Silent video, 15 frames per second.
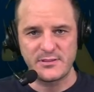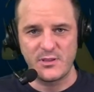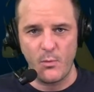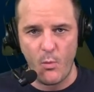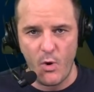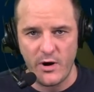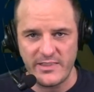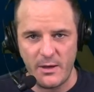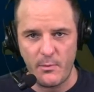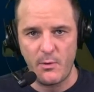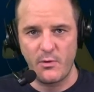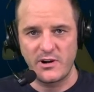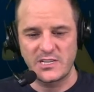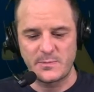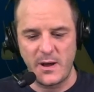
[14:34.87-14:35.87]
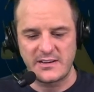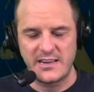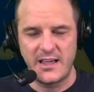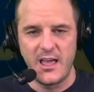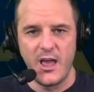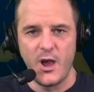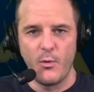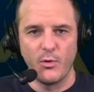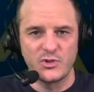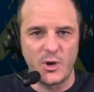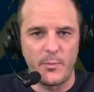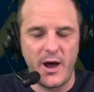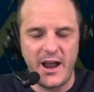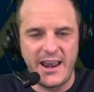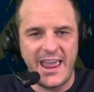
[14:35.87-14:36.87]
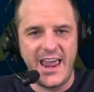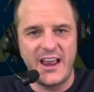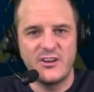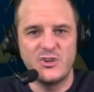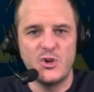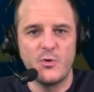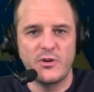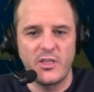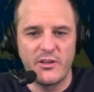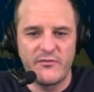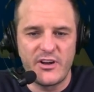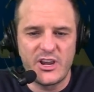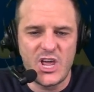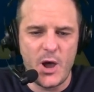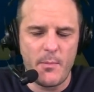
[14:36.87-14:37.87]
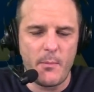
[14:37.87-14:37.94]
the one that we weren't expecting, we'll jump on and do another video.